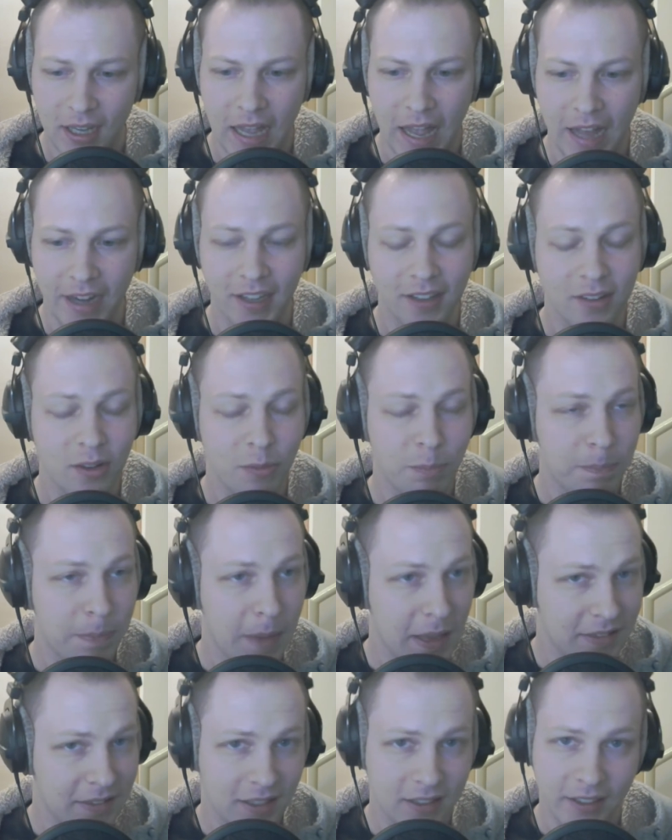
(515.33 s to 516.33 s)
and it's
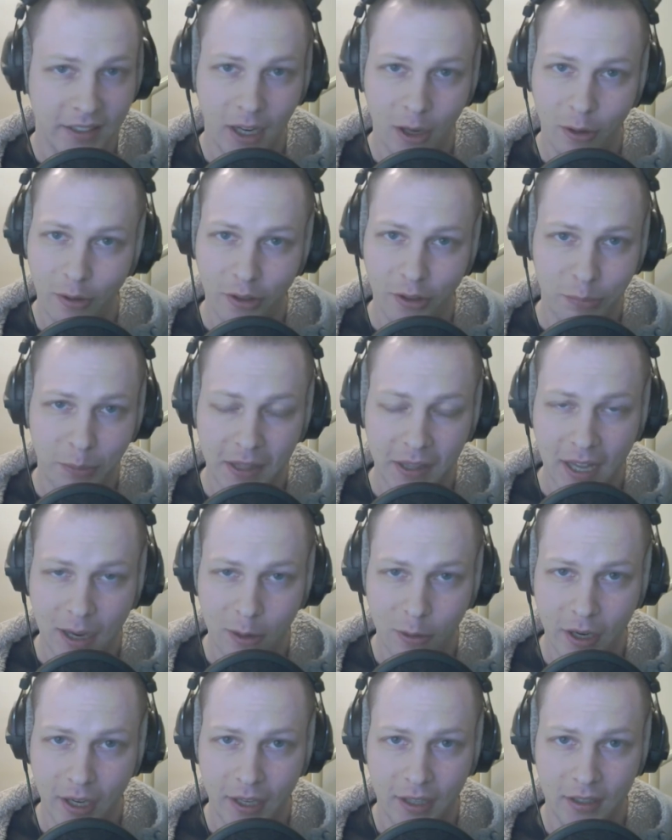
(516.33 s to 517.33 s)
basically always been that
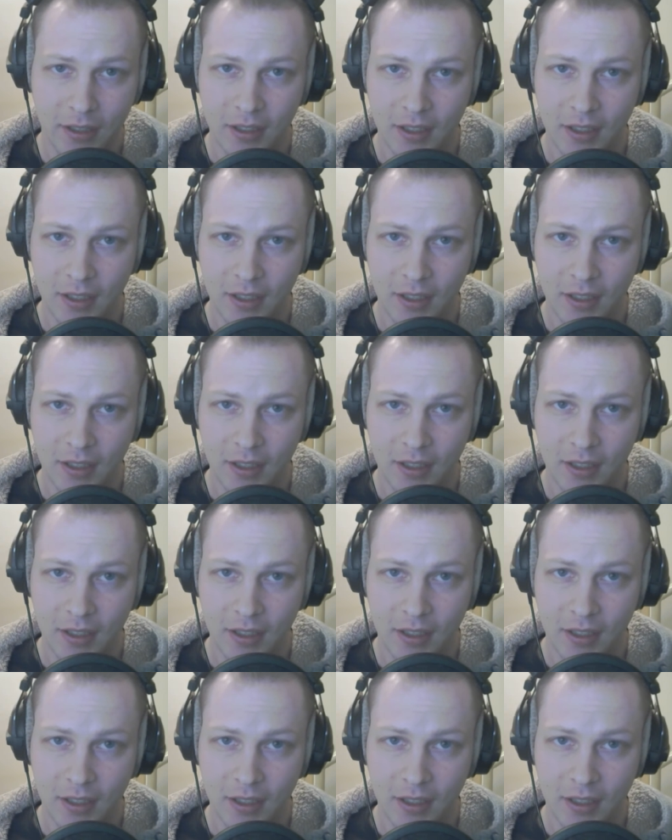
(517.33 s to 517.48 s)
way.